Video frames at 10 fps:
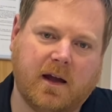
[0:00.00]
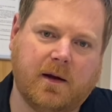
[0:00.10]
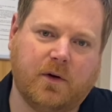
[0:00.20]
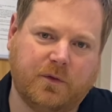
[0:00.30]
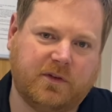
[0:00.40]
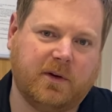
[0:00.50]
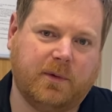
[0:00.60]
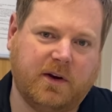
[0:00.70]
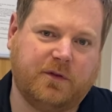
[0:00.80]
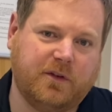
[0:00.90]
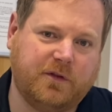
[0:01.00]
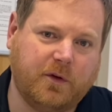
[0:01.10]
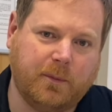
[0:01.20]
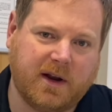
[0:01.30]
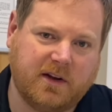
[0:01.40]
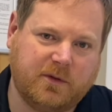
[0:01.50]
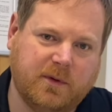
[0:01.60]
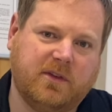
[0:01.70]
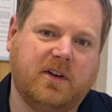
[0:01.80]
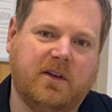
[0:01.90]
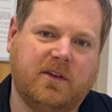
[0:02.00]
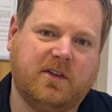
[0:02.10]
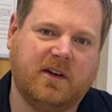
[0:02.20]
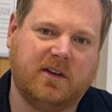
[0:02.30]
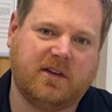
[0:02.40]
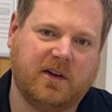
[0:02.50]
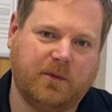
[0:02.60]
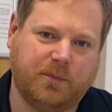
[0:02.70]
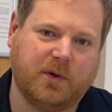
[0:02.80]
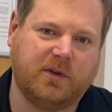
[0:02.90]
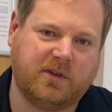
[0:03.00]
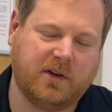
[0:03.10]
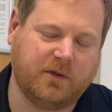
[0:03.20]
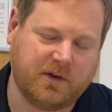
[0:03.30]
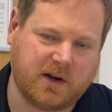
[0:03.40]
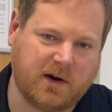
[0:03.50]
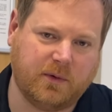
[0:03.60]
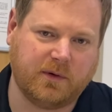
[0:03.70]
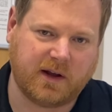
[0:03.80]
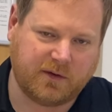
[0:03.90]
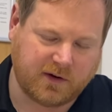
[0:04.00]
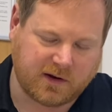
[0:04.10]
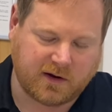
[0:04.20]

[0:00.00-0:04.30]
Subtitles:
Obviously, we offer full management services services, so bronze, silver, gold. Have a look at